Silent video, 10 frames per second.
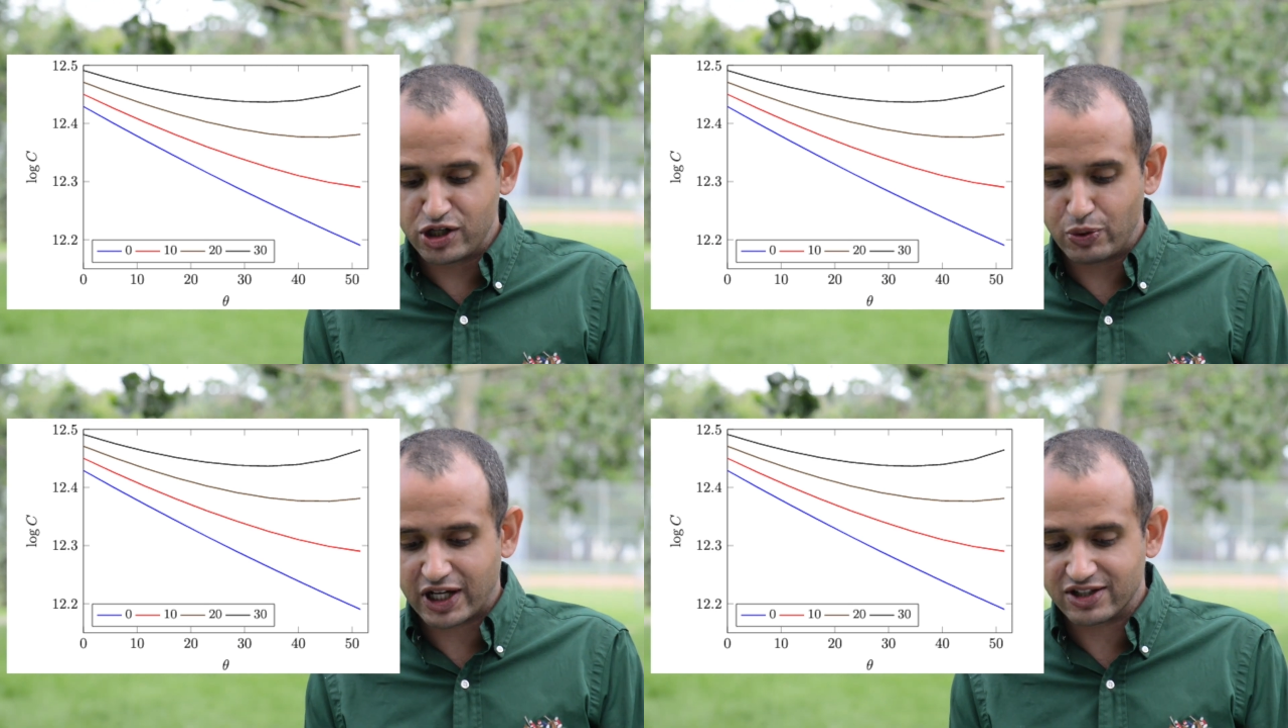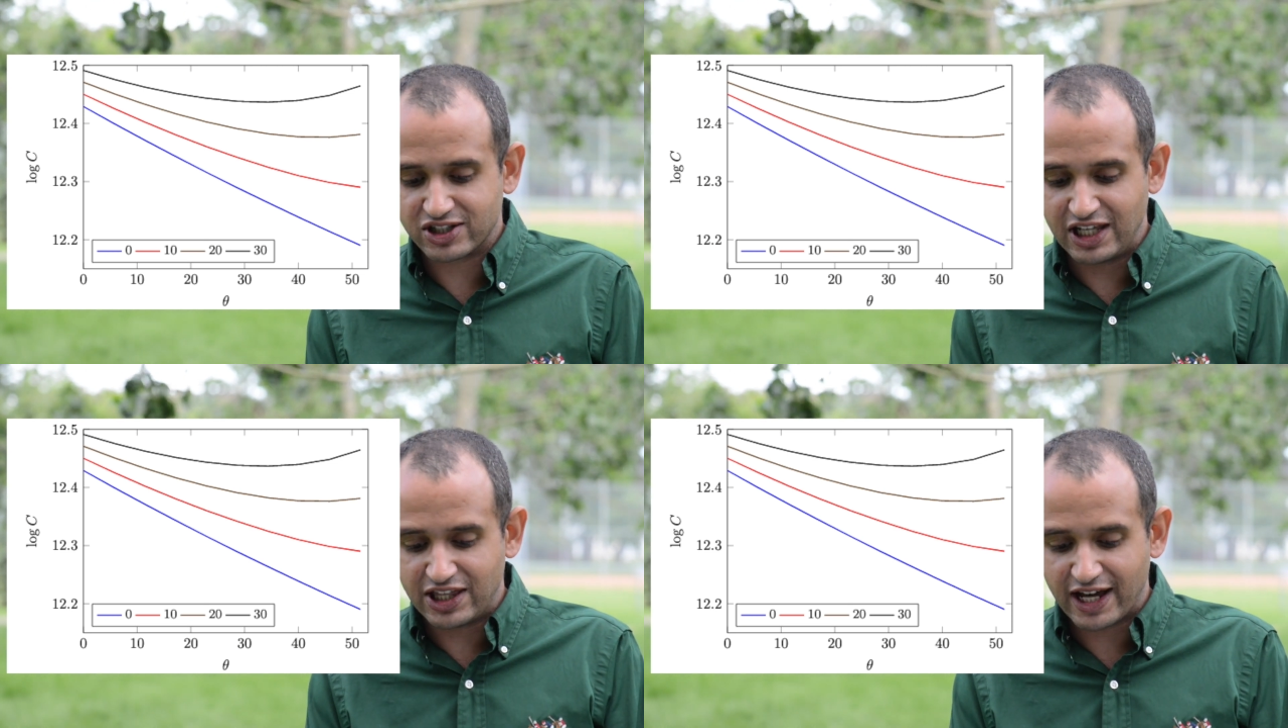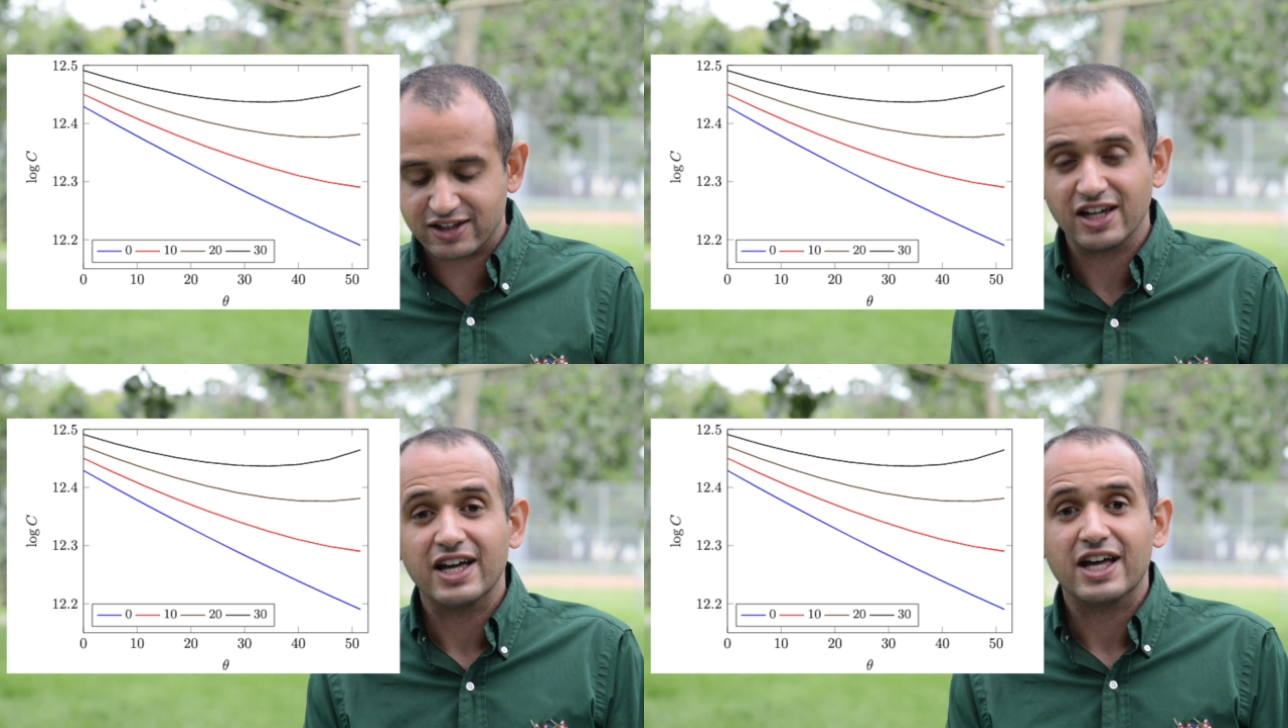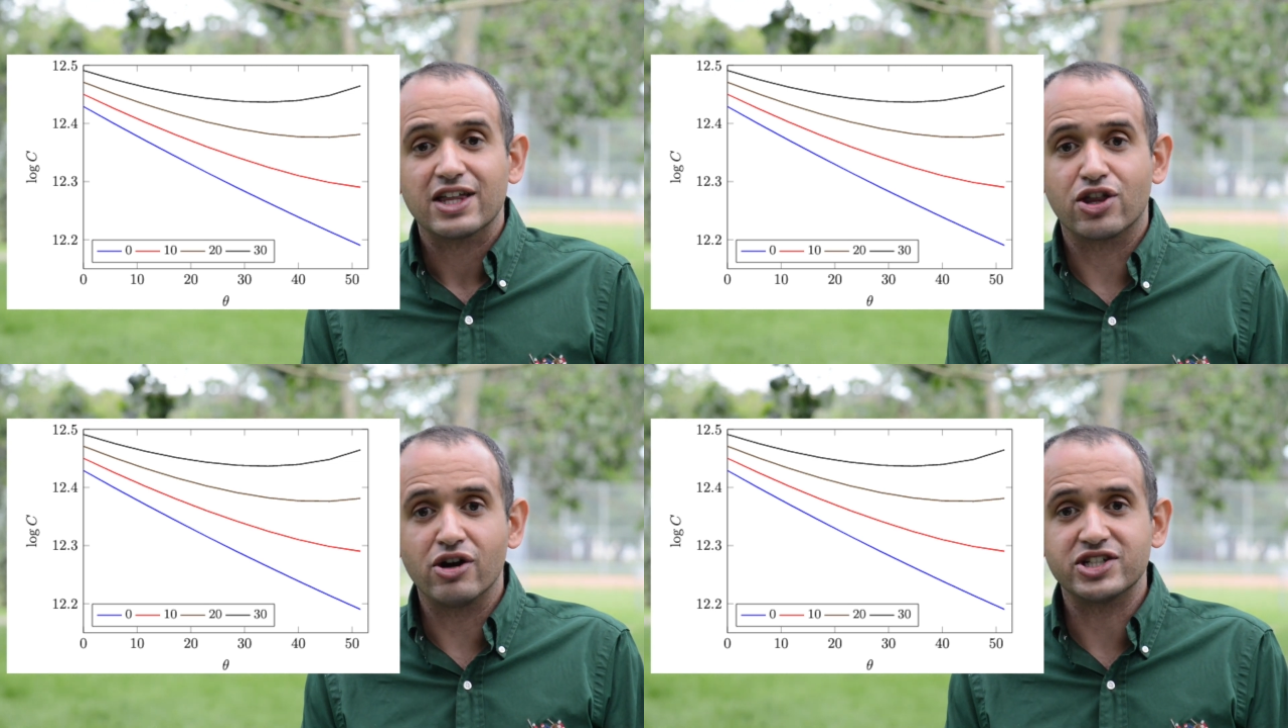We can see that
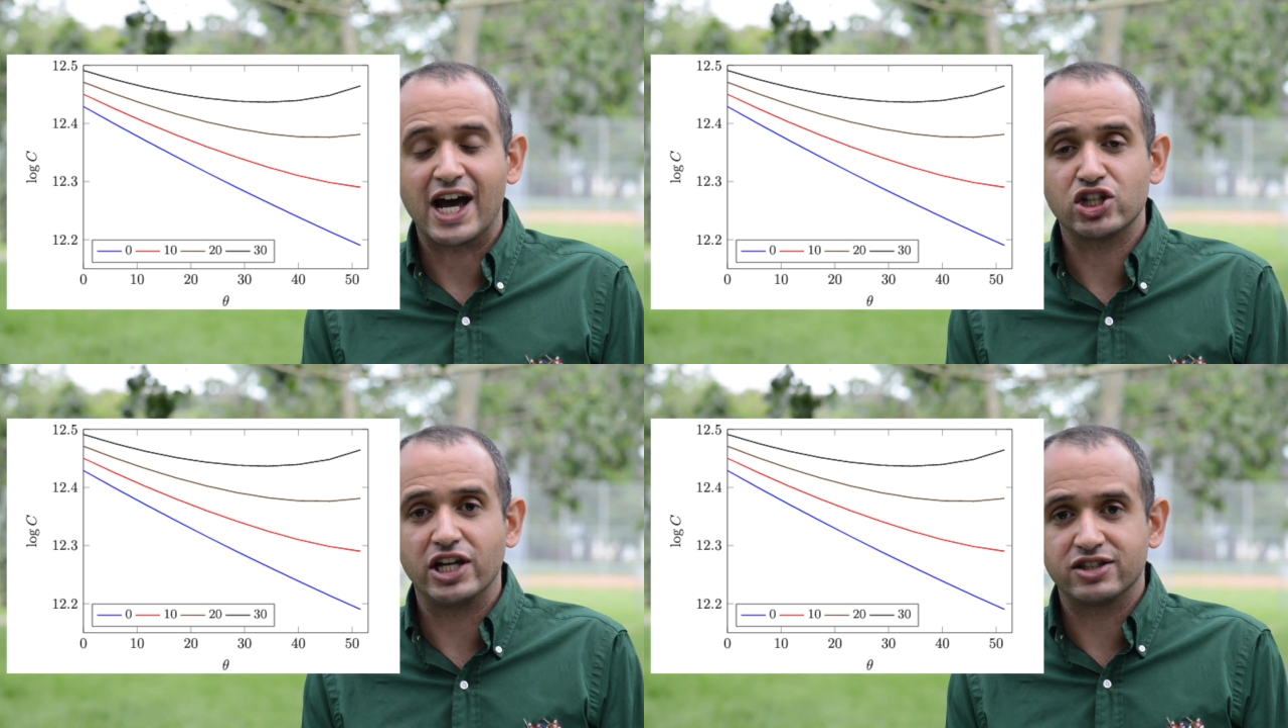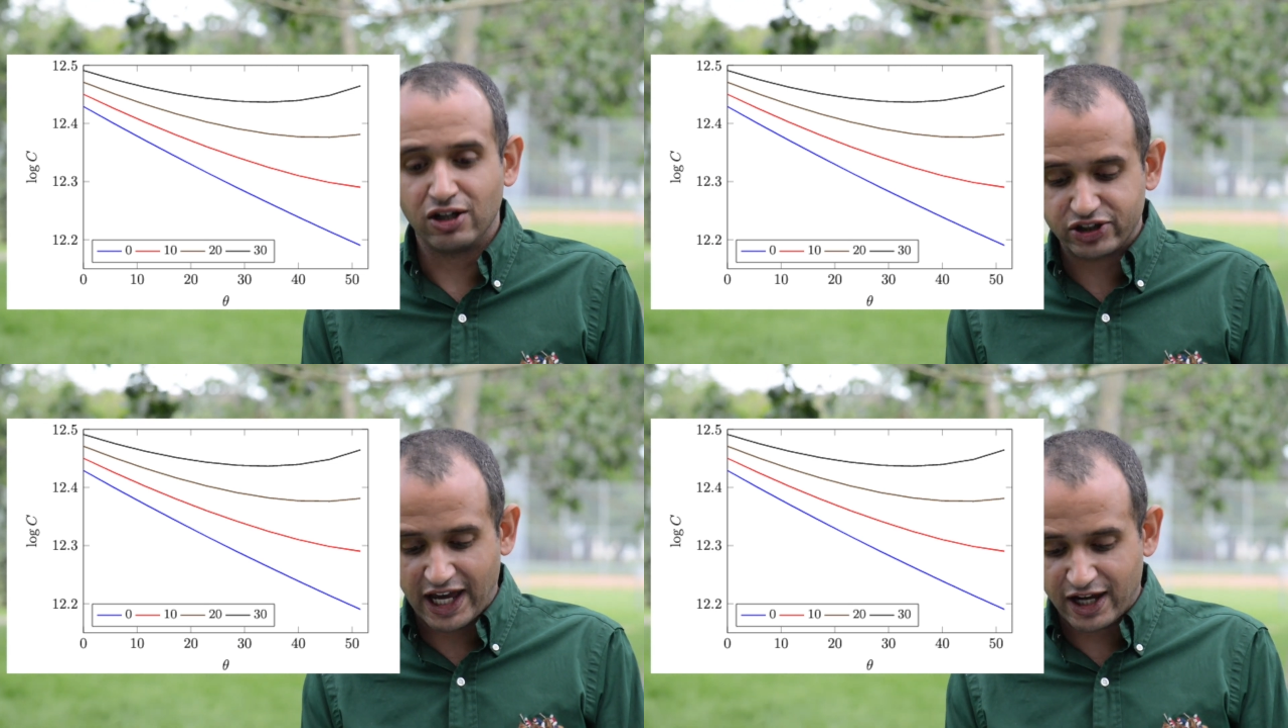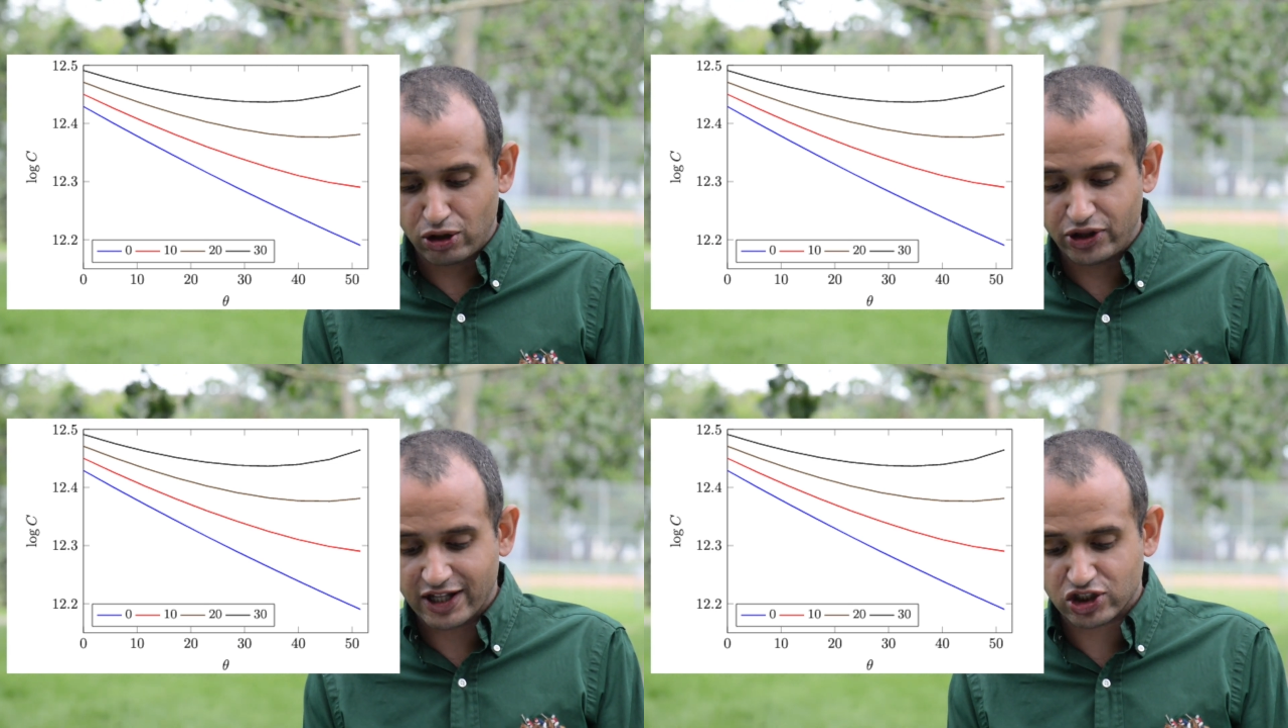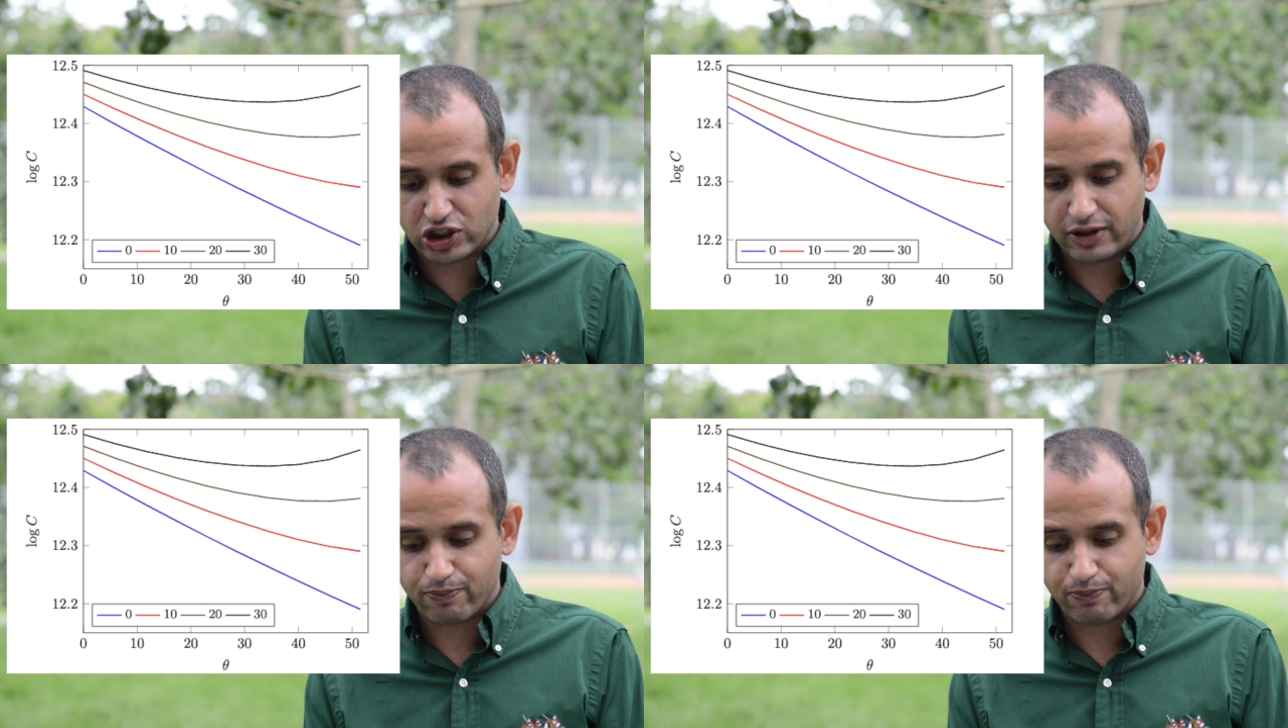there is actually a tilt angle that's